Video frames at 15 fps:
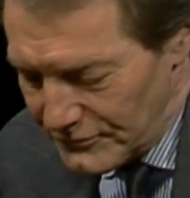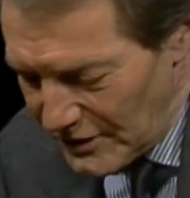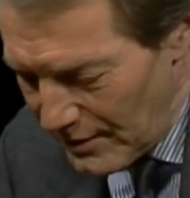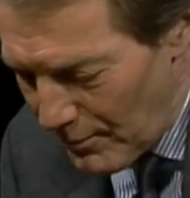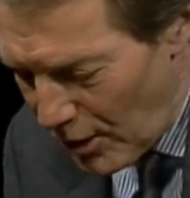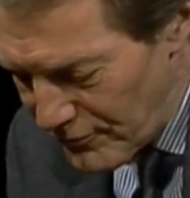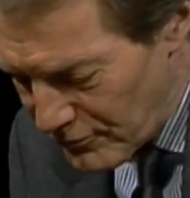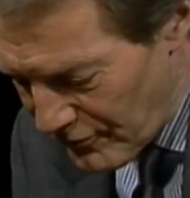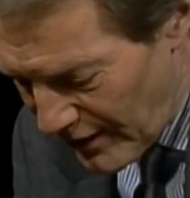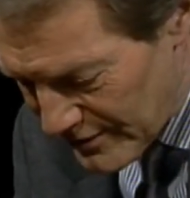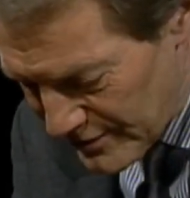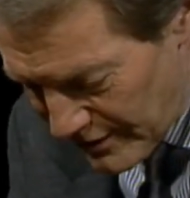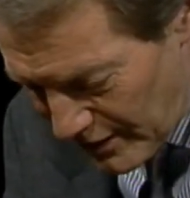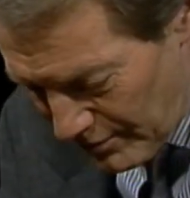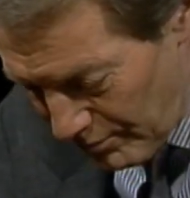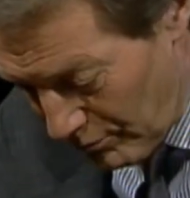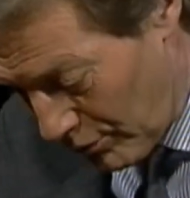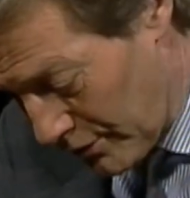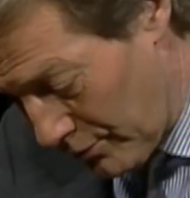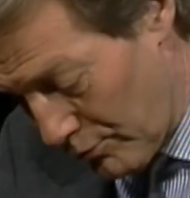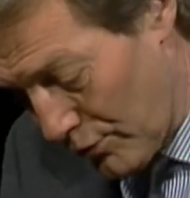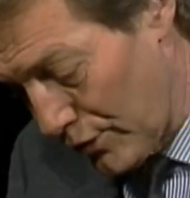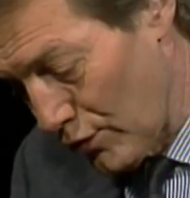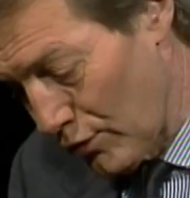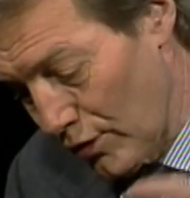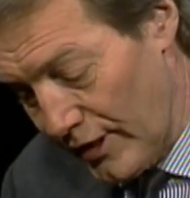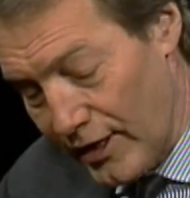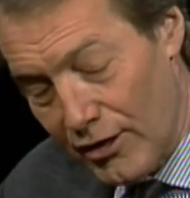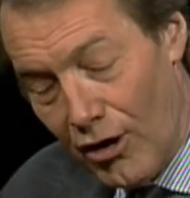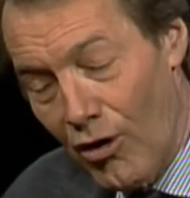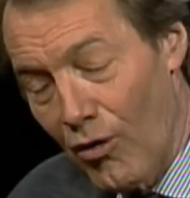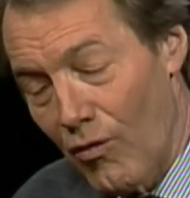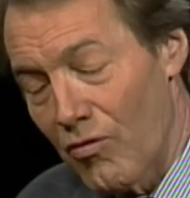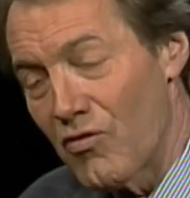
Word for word: I'm often fascinated when, when you look at all